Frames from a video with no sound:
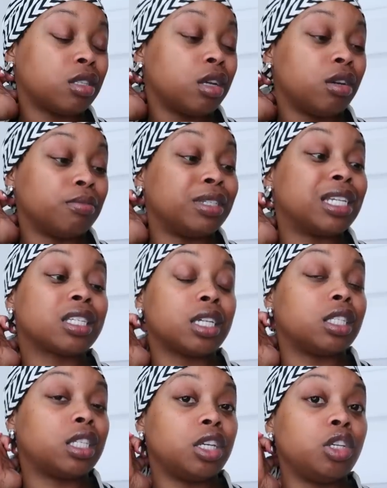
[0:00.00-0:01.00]
um,
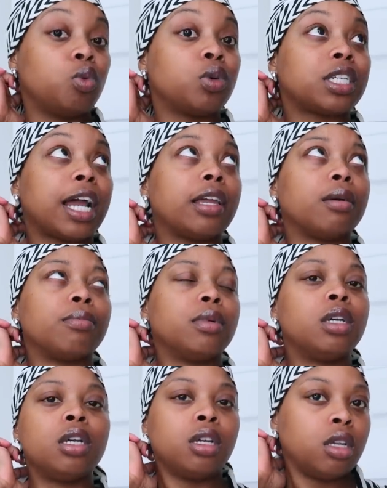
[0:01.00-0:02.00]
discontinued, which I am,
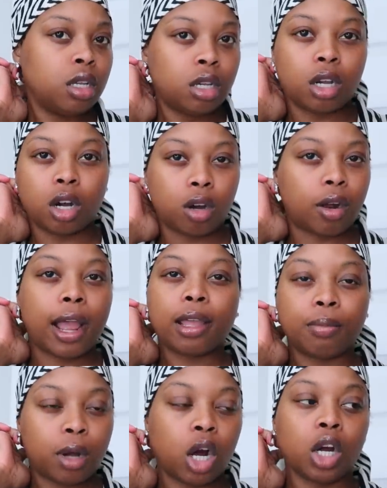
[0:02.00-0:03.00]
girl, I
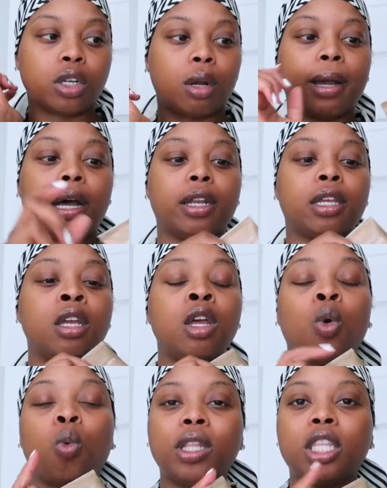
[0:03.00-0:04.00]
am hurt about it.
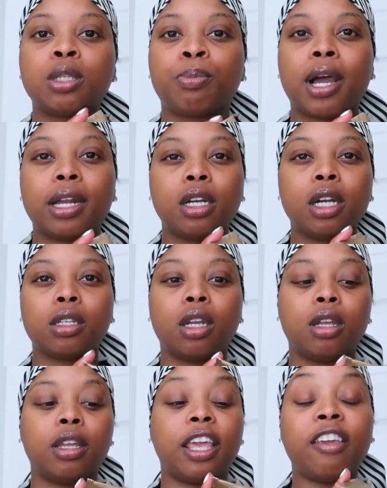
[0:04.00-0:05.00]
With this product,
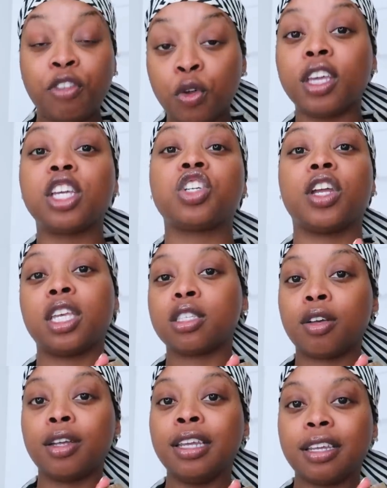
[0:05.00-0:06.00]
if you can get your
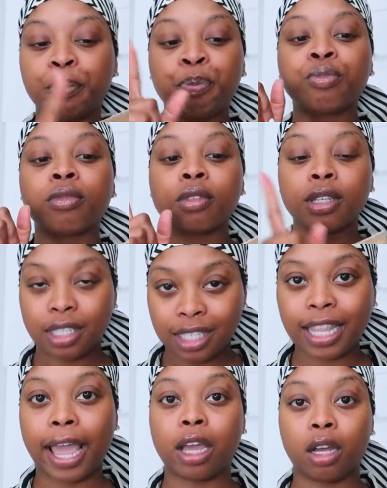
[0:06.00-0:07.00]
hands on it,
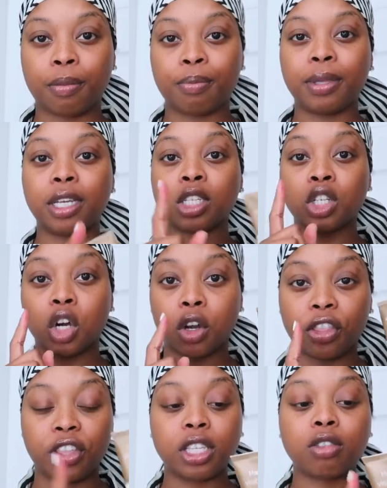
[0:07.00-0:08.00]
stack up because
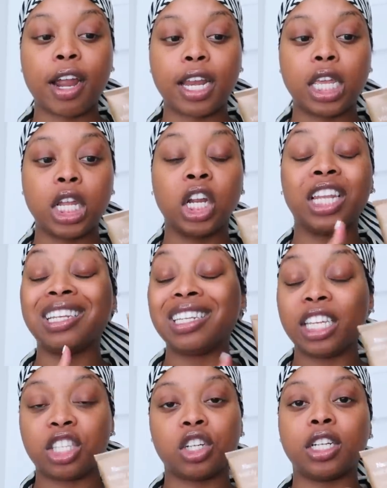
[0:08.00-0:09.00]
girl, this right here,
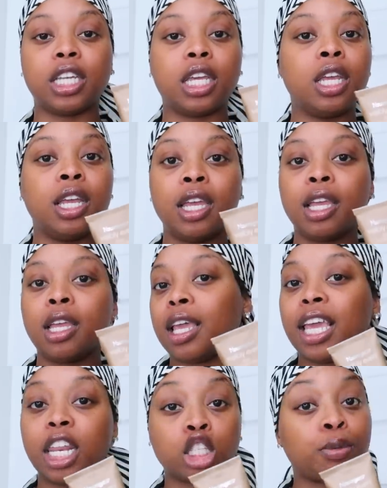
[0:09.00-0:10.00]
literally,
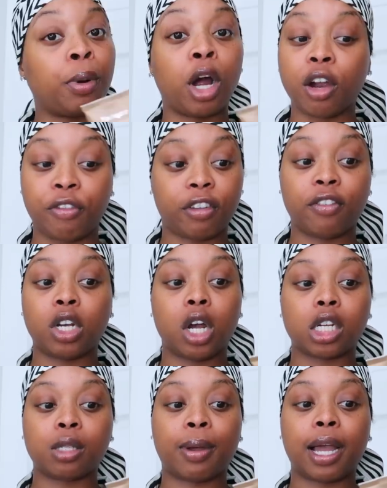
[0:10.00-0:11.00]
it is perfect for
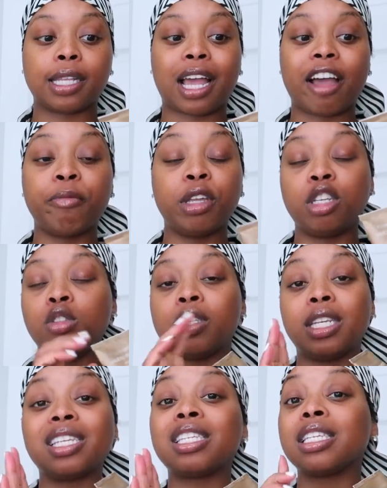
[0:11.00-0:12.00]
dark spots. I've been
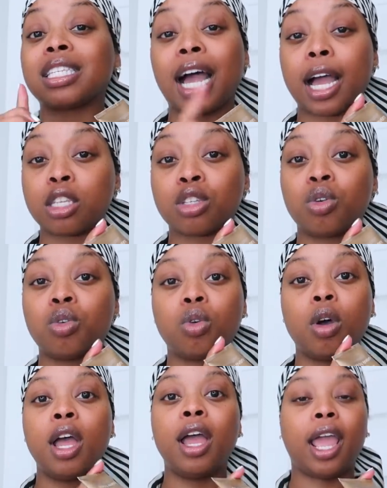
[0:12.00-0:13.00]
using this since high
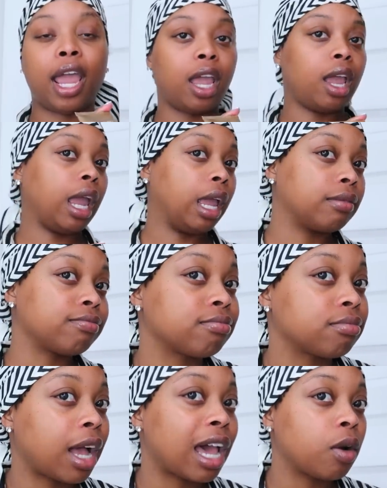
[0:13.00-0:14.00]
school
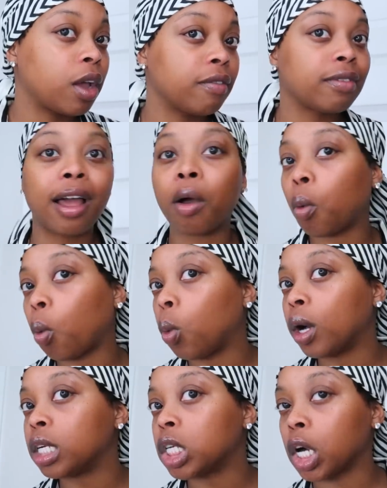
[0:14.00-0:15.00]
and I don't have not
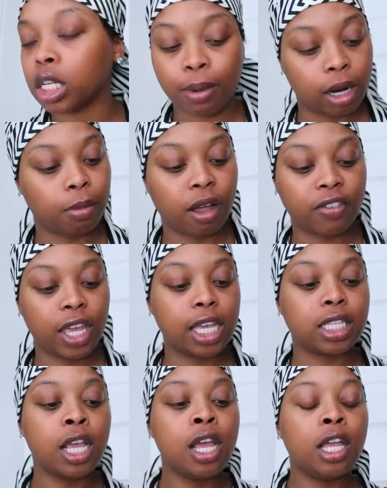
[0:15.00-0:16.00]
one dark spot on my
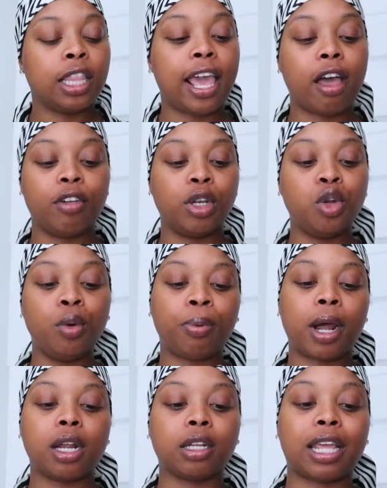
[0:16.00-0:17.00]
face. They have a new
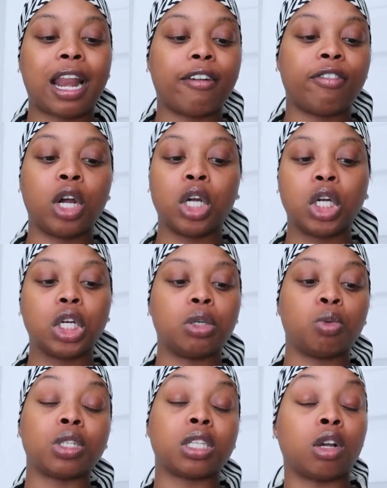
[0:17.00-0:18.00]
product that I've
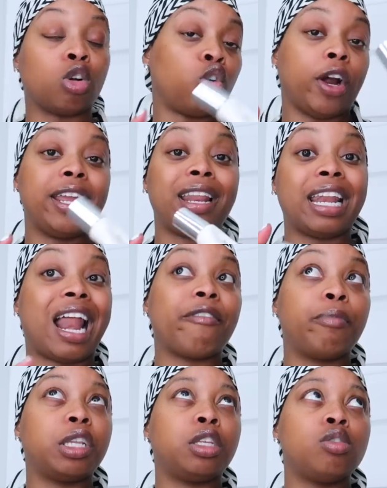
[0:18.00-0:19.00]
heard was great and
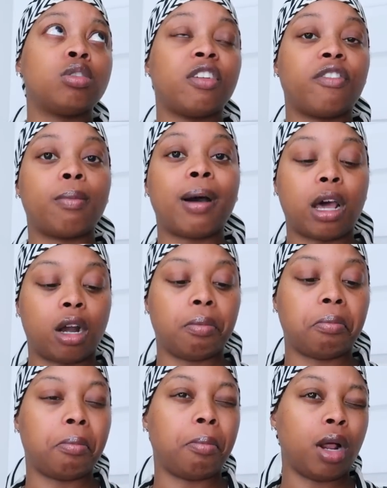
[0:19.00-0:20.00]
I've been using it for
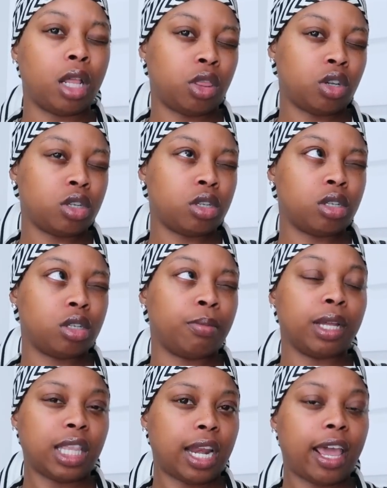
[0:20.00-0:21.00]
about a month or
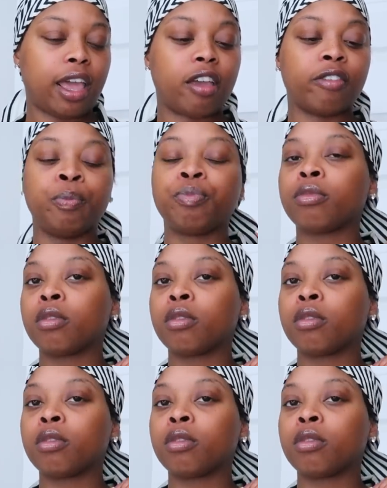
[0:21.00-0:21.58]
month and a half